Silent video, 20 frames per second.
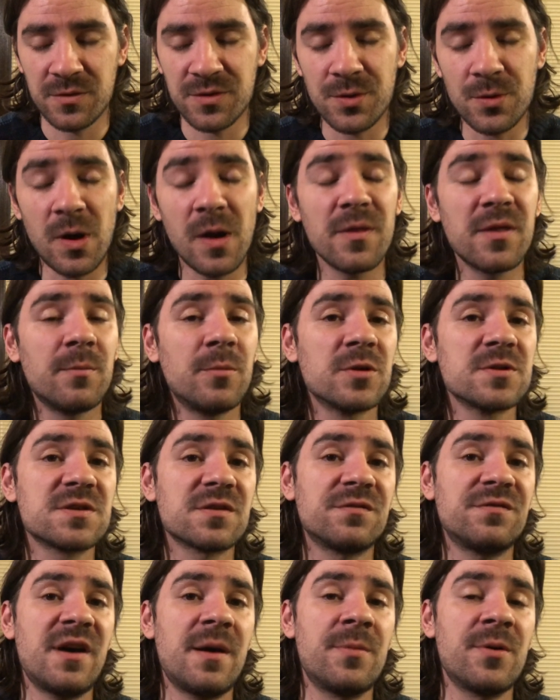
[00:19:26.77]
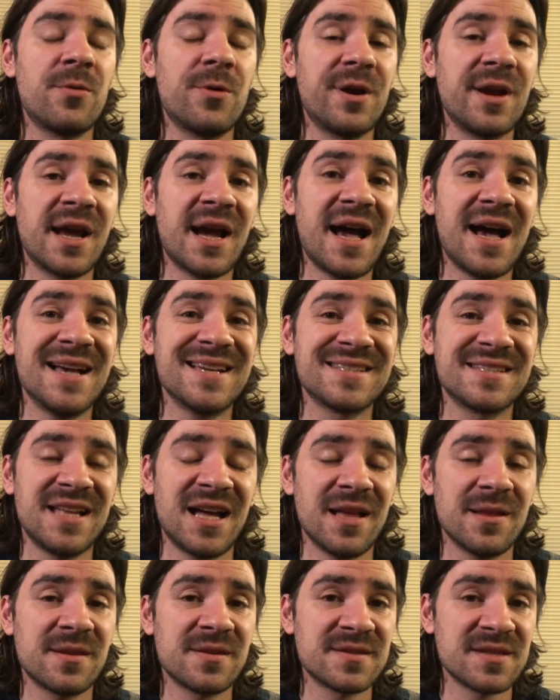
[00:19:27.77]
throughout the months of february has
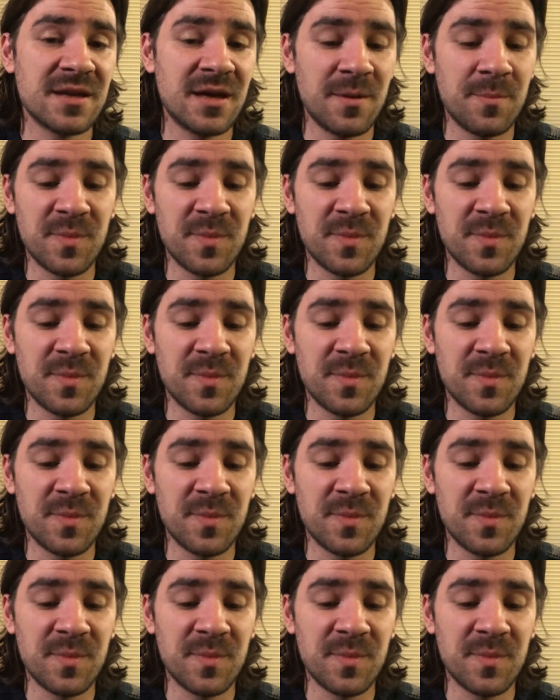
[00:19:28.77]
that uh,